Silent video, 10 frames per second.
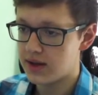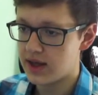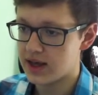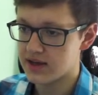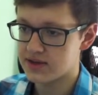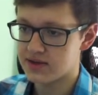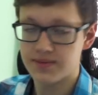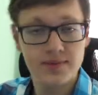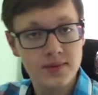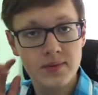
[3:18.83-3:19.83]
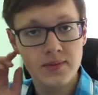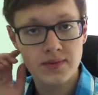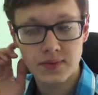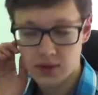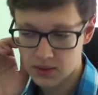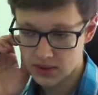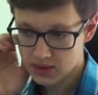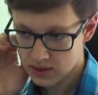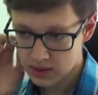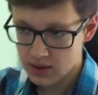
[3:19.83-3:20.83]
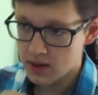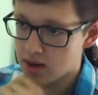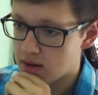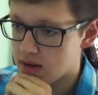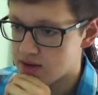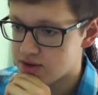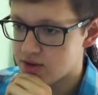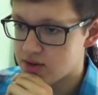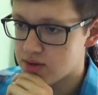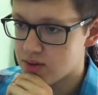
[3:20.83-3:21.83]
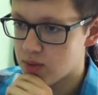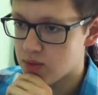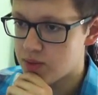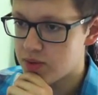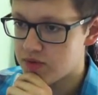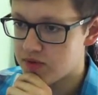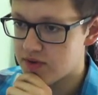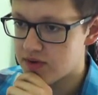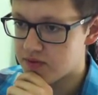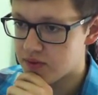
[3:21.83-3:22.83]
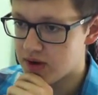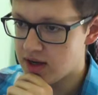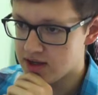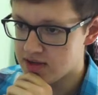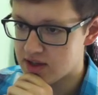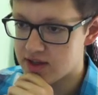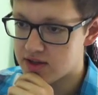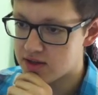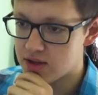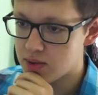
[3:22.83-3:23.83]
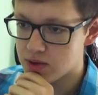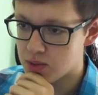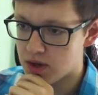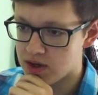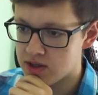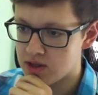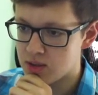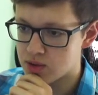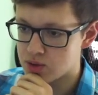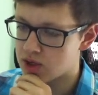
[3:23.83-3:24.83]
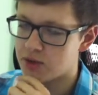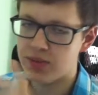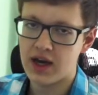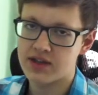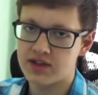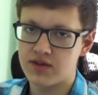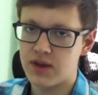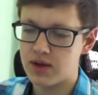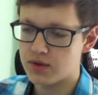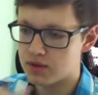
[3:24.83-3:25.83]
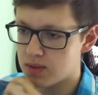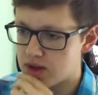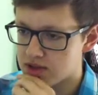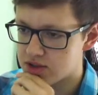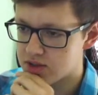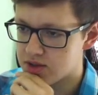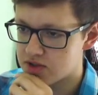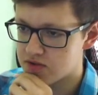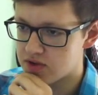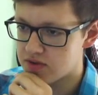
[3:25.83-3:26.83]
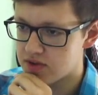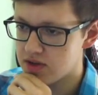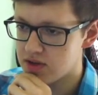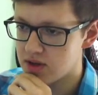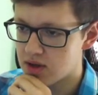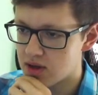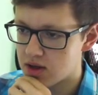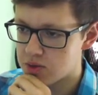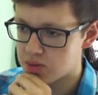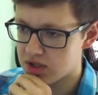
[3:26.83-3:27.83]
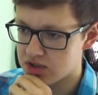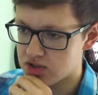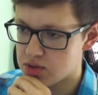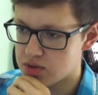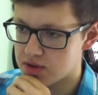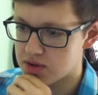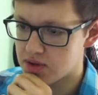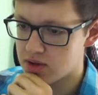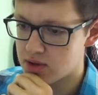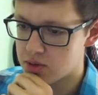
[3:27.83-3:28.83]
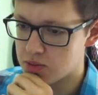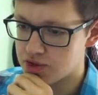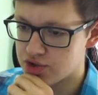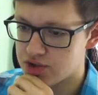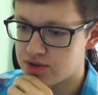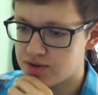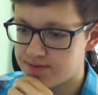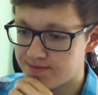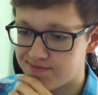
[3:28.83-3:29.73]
x, okay? And so when we put 50 for x, it doesn't know what y equals. We're not passing a value for y, so it does 50 plus 30, which is